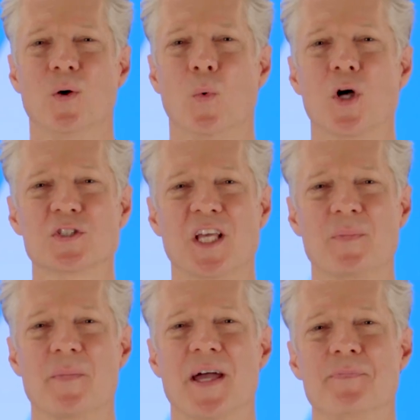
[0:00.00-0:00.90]
Well said,
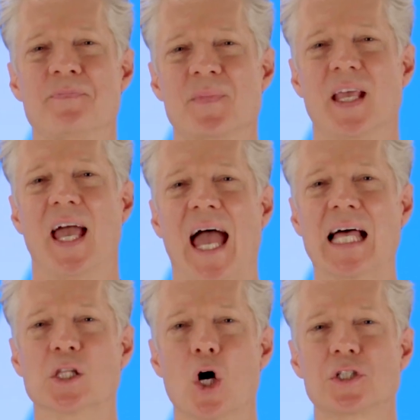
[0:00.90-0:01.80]
my man.
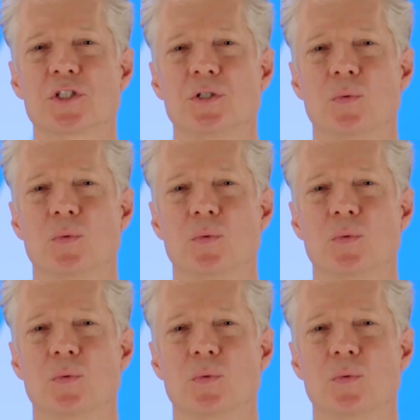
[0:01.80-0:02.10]
At launch,